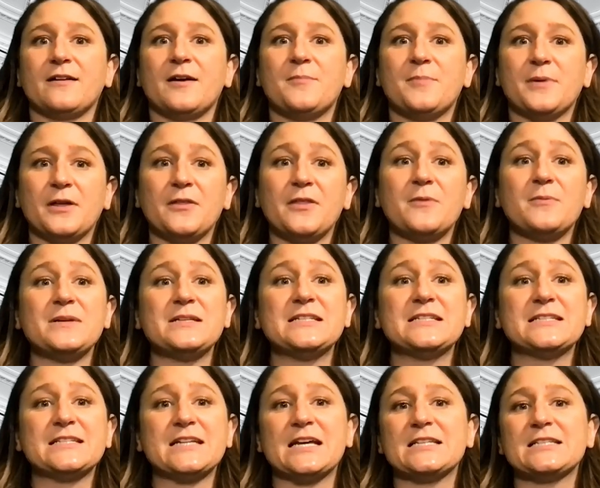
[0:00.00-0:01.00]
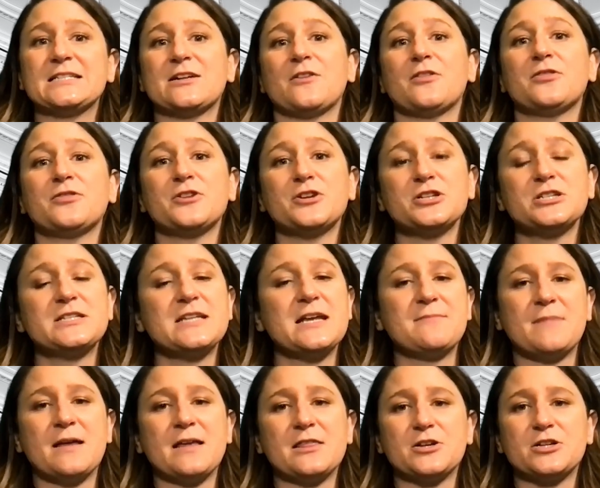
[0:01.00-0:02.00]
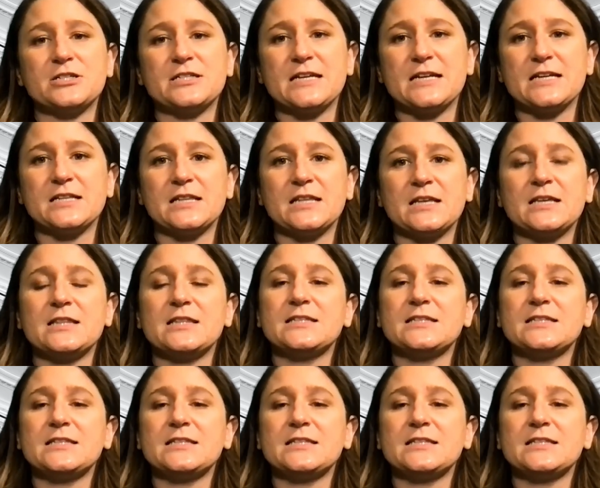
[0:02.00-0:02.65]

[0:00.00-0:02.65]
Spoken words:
a bill that we discussed on Thursday, May 13th.